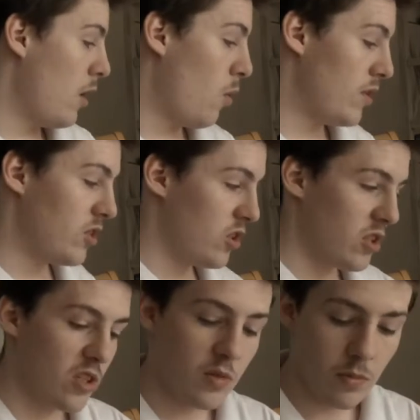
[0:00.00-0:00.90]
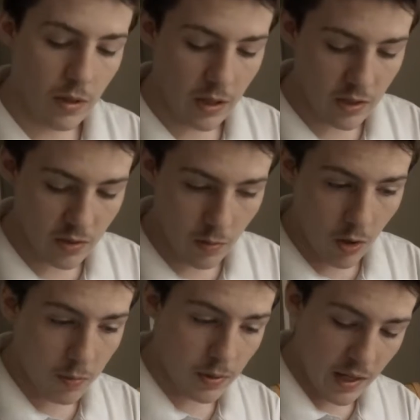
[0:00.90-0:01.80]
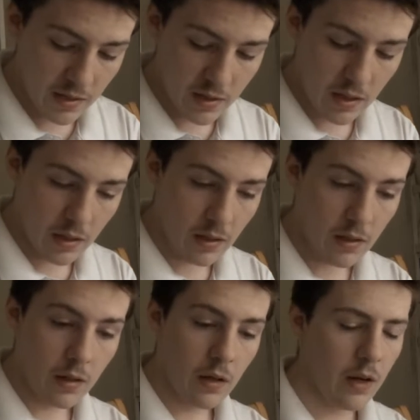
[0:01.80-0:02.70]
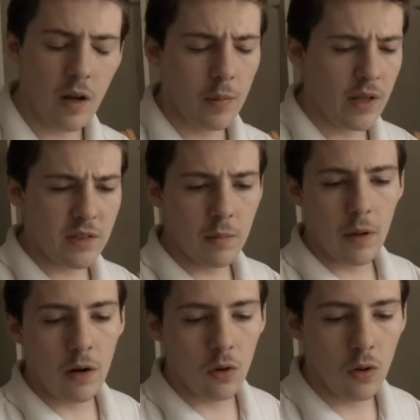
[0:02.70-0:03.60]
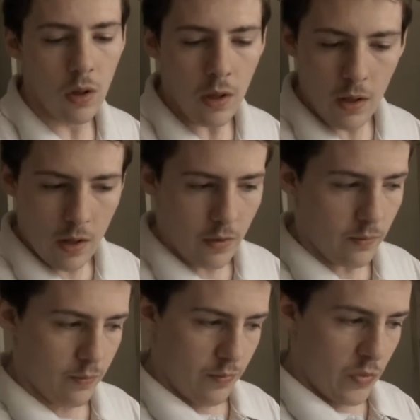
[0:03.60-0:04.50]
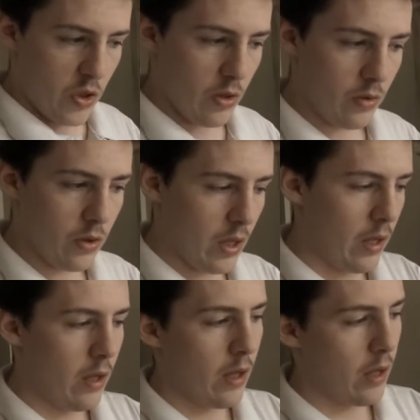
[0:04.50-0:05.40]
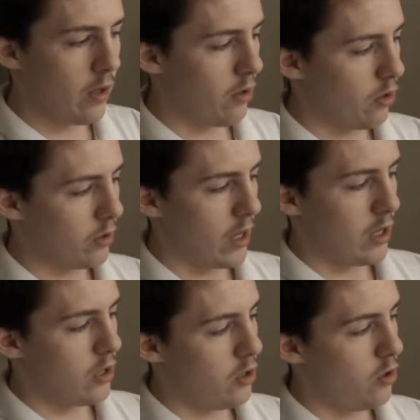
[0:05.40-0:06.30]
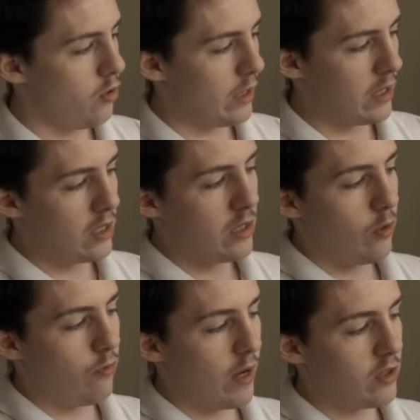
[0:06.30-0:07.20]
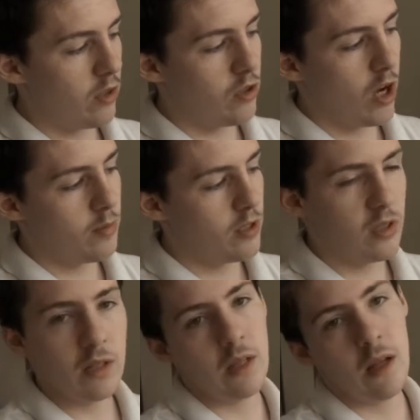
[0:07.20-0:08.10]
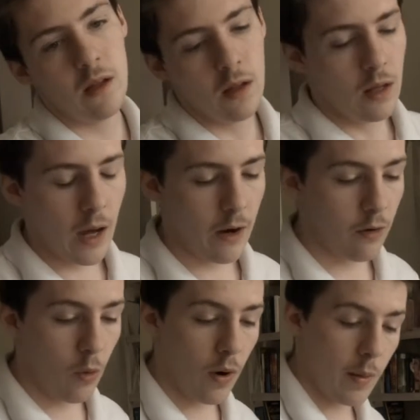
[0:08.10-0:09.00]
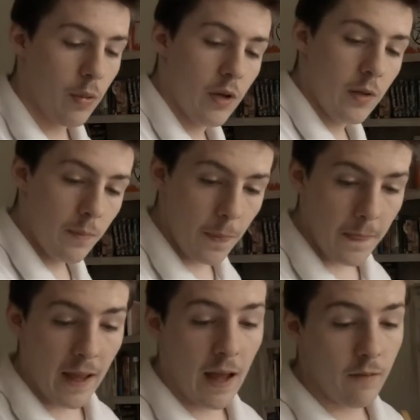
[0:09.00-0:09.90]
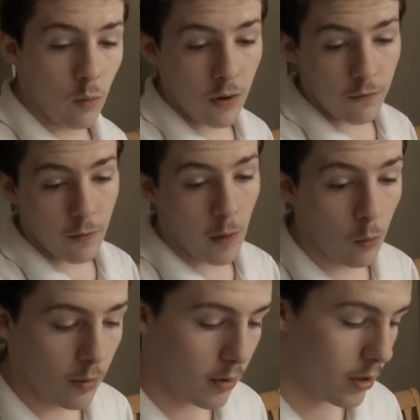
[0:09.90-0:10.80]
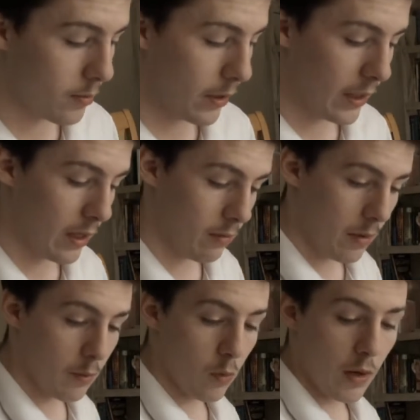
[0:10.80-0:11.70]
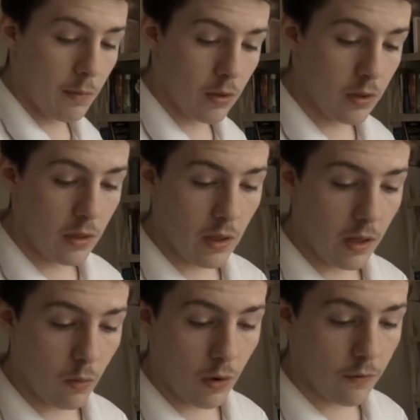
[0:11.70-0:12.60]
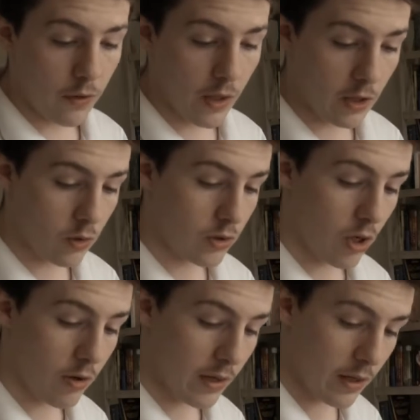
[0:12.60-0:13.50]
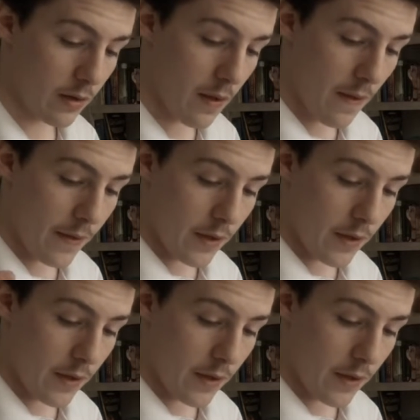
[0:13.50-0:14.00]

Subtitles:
It was just a small plastic, not plastic, metal. It looked like a U like this, and it would rest on top just like that. I don't know where I put it. I have one for my wood burner, but I can't remember where I put the one for the actual soldering iron.